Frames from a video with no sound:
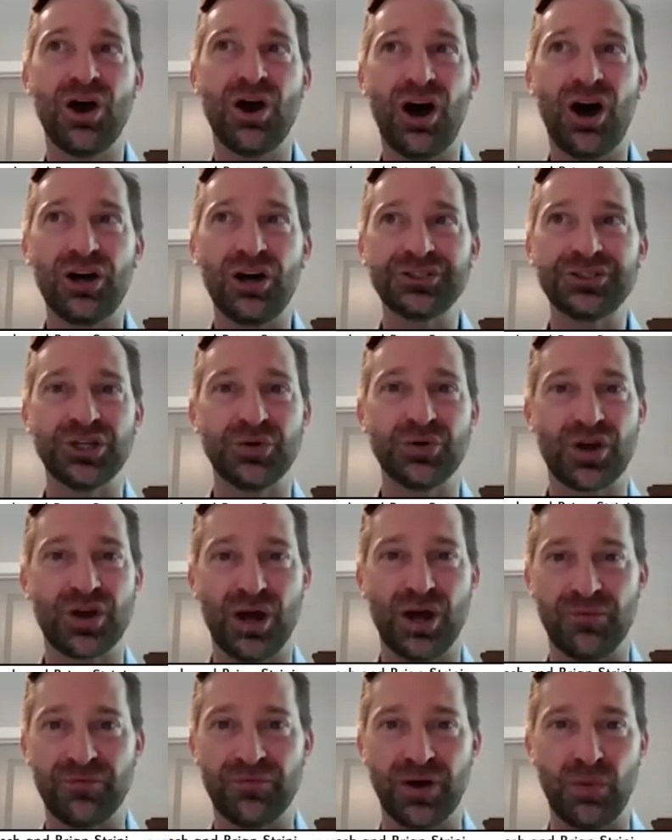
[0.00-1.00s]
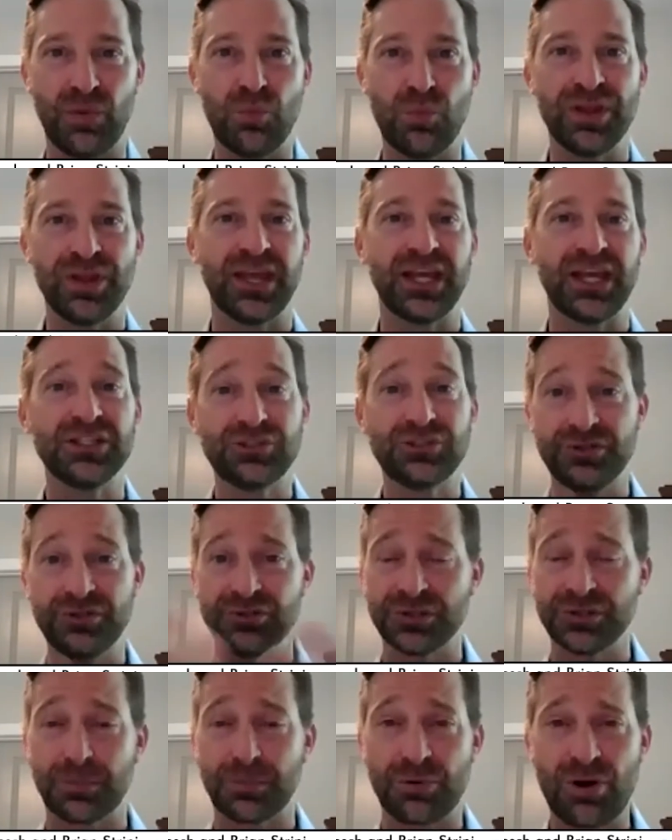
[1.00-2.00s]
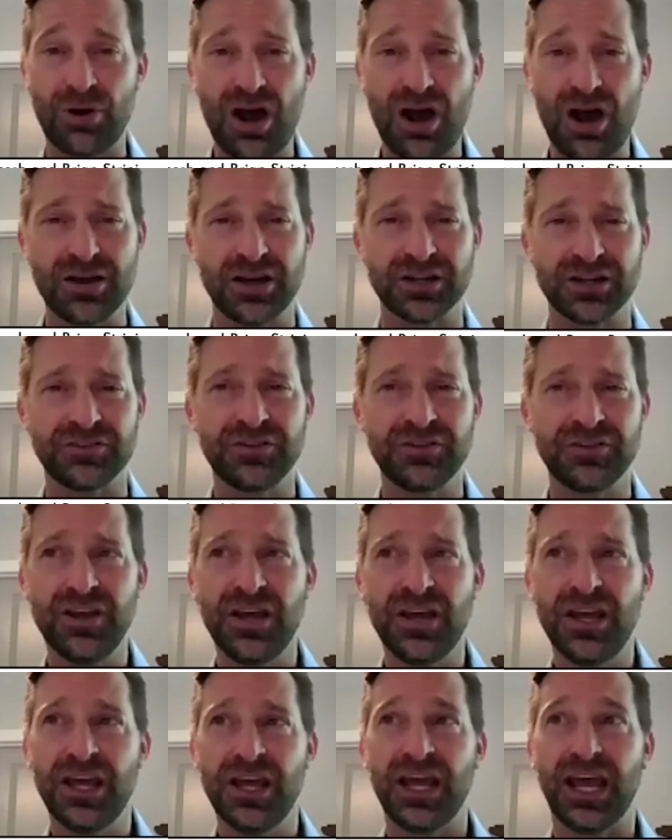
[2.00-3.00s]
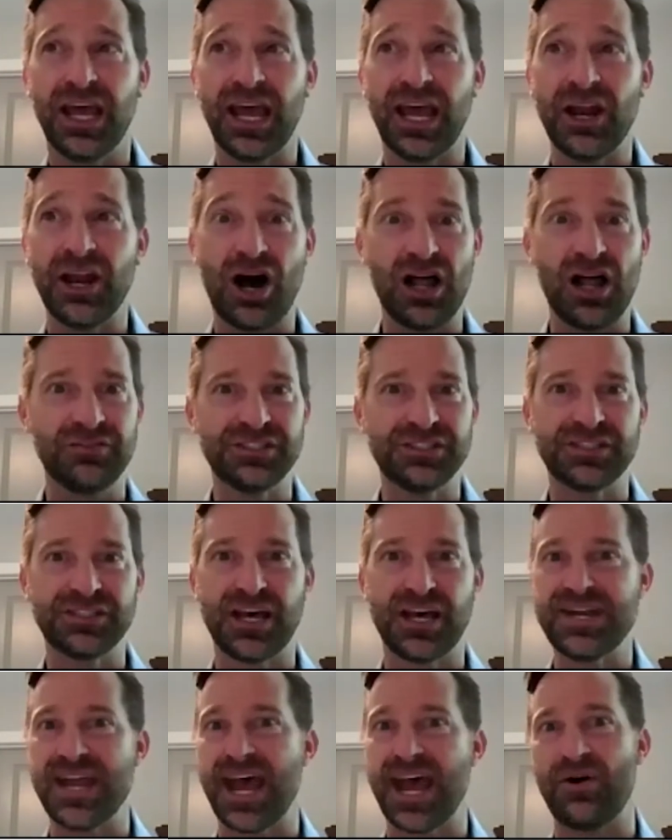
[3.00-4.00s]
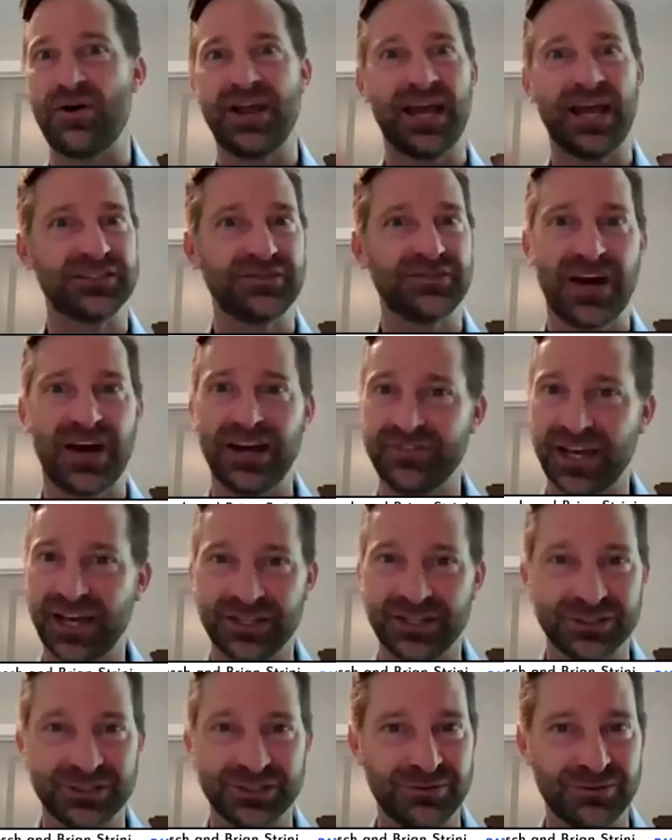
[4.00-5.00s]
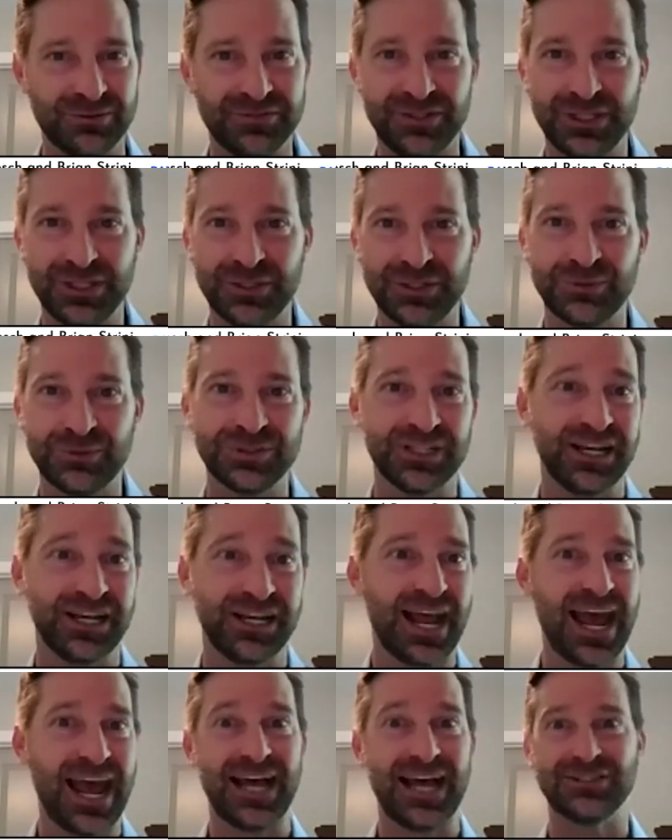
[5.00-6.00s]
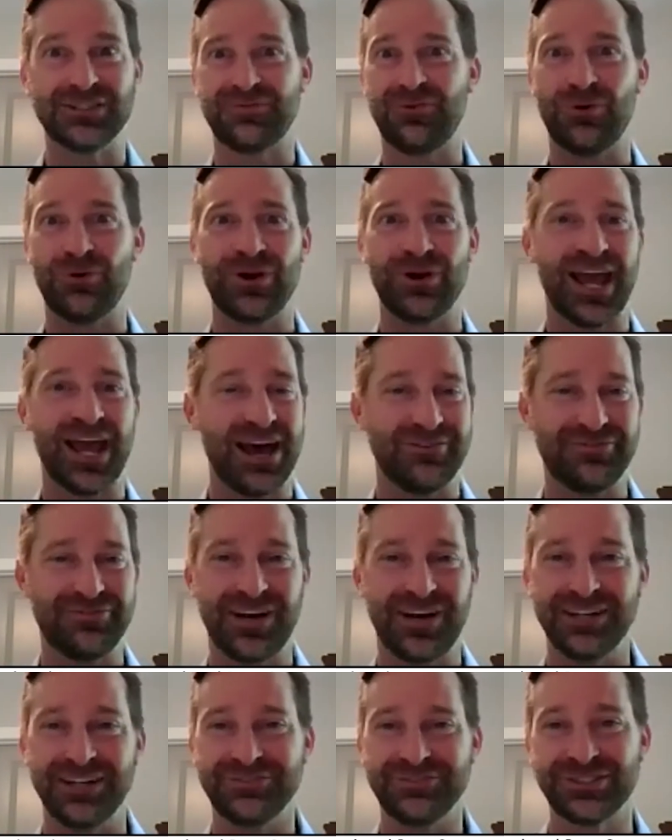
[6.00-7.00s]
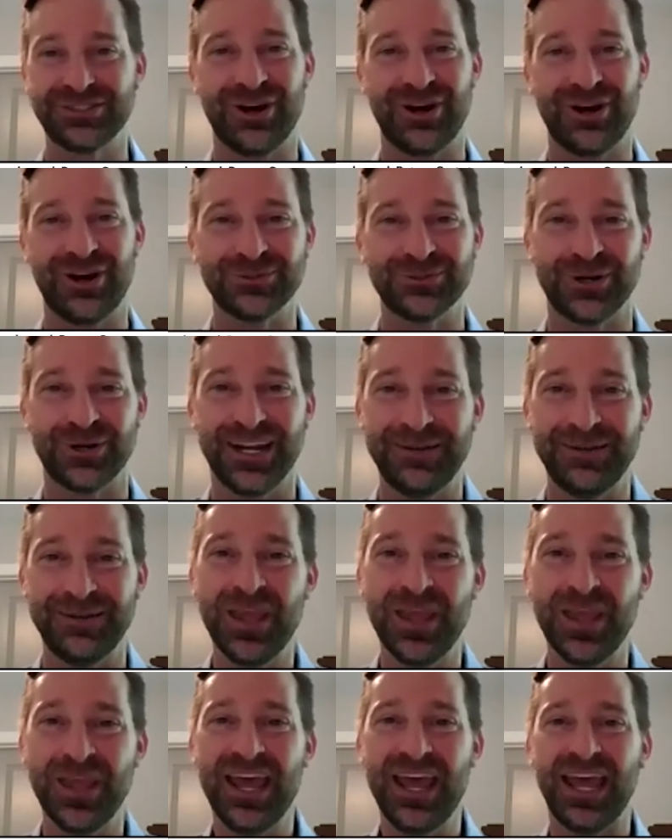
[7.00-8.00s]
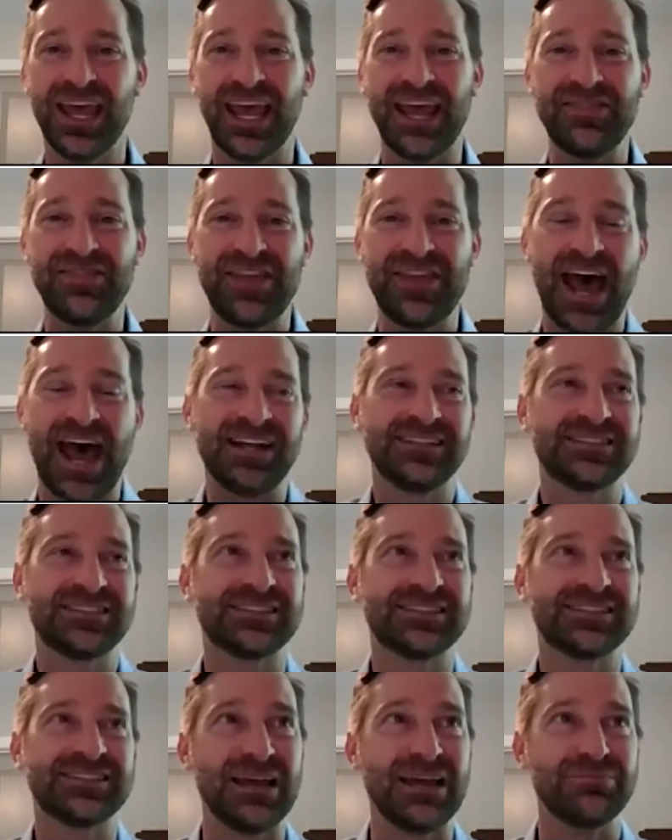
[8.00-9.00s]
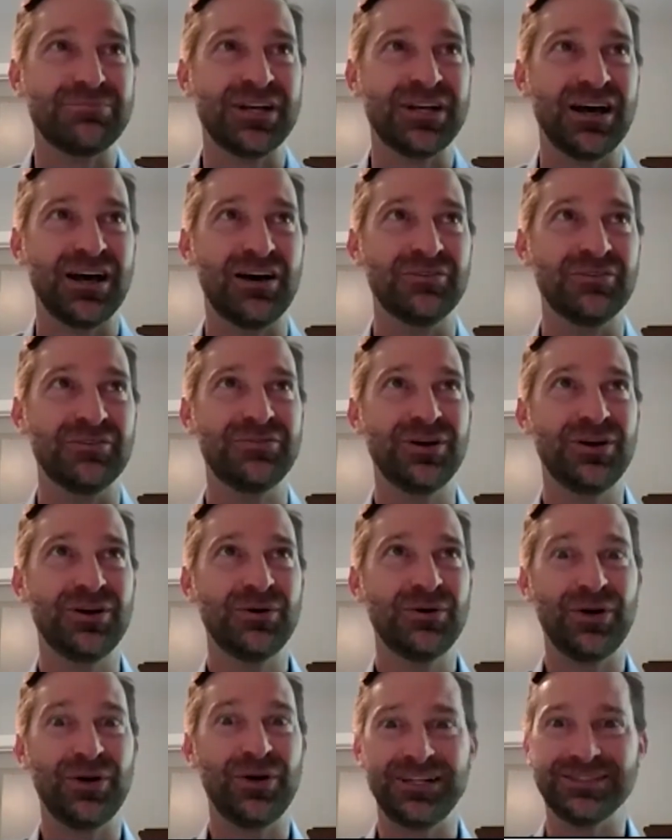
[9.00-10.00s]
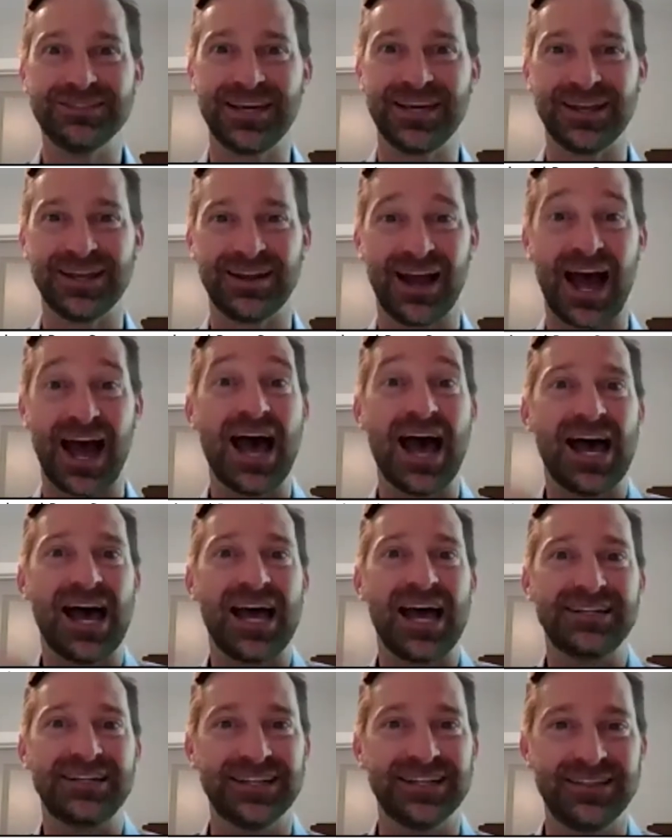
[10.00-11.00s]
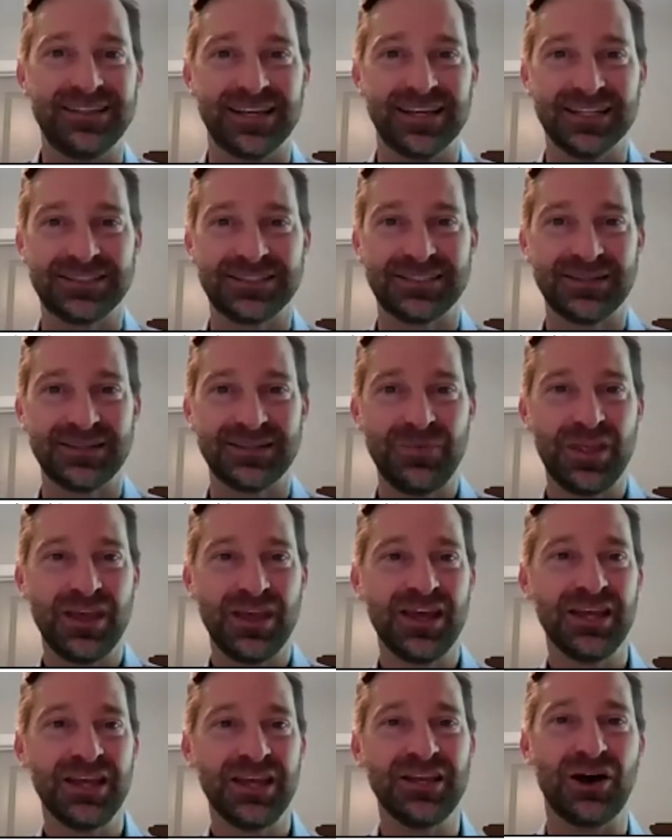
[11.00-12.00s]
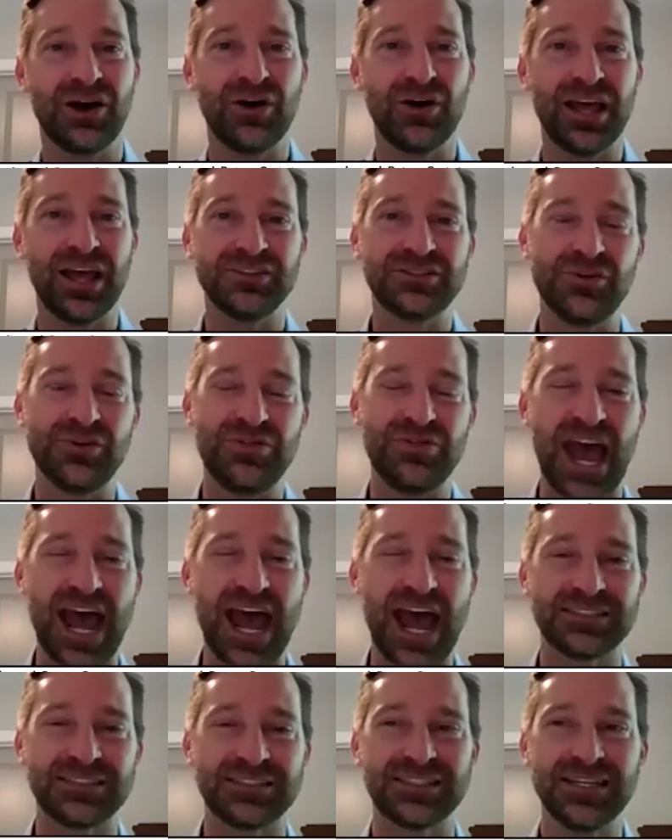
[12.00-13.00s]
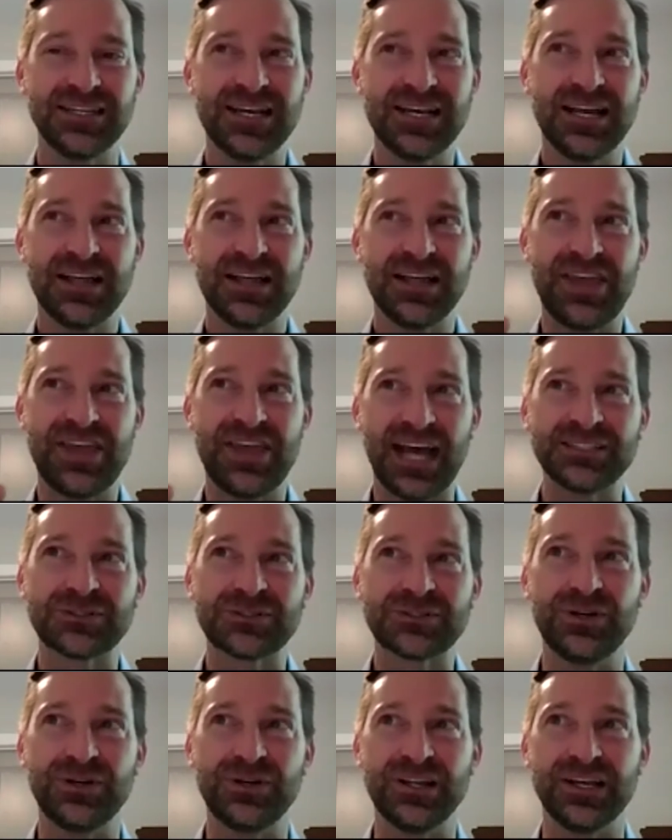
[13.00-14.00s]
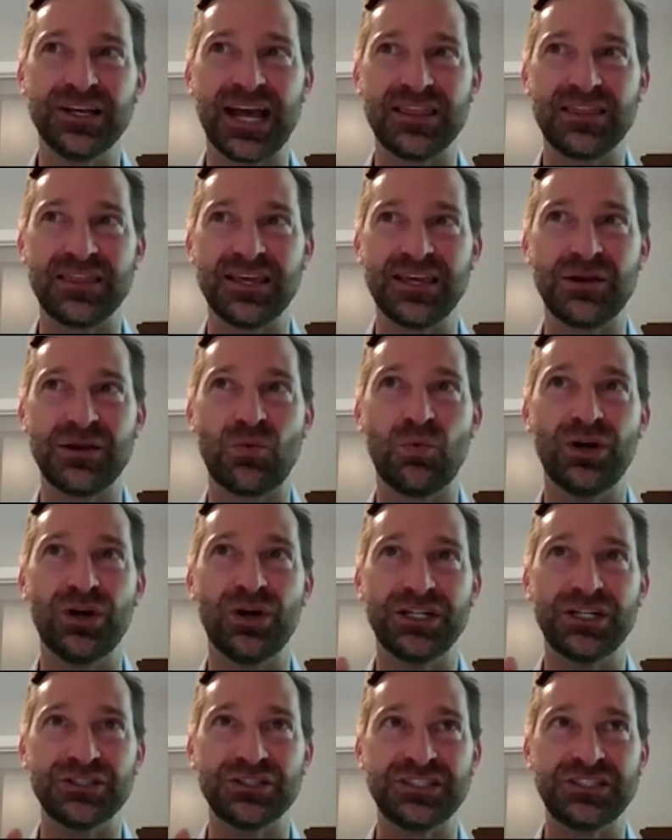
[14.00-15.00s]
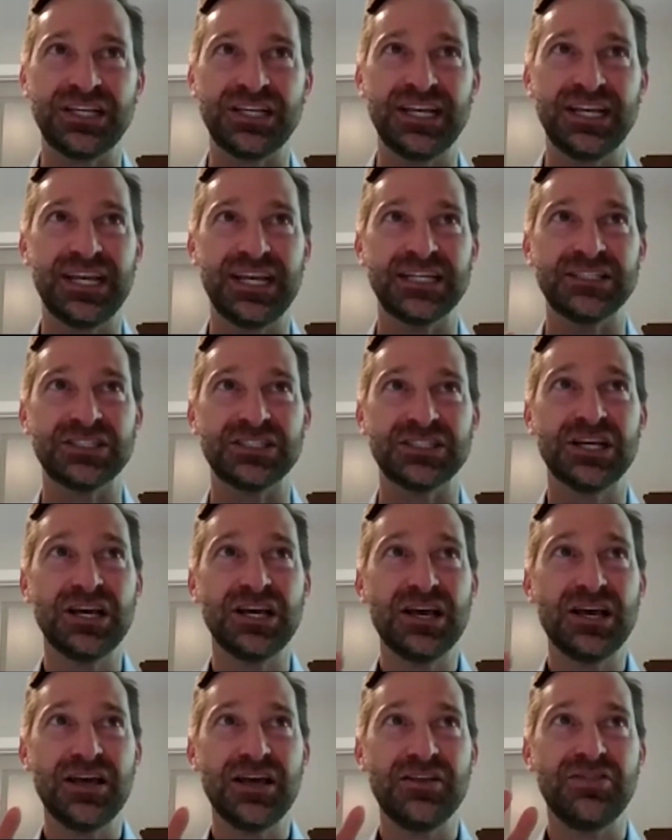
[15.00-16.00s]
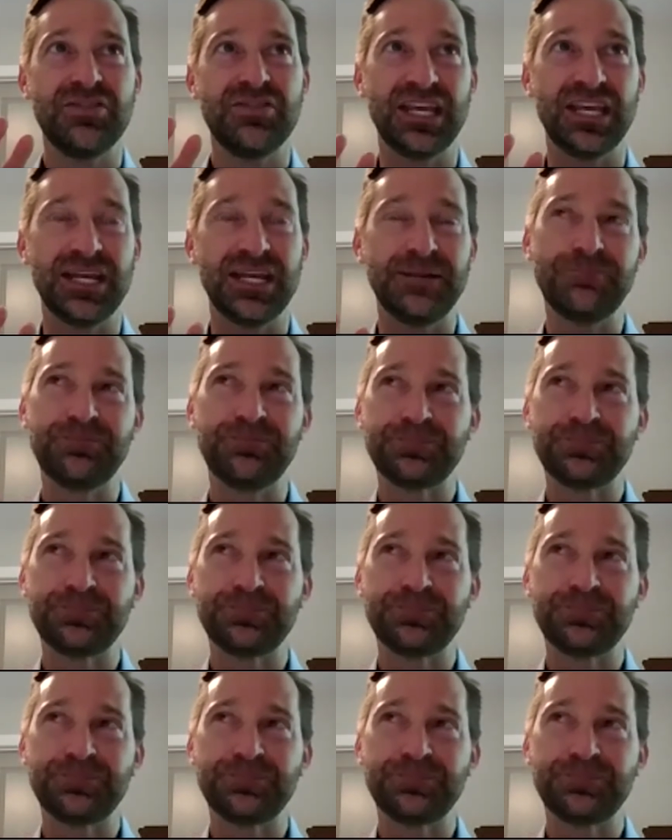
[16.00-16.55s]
also come from when they introduce a product and all of a sudden now it has 5,000 reviews and it has 4.5, 5 stars, right? And that excitement of, wait a second, I did this, and so that's really, I think, what you're seeing is these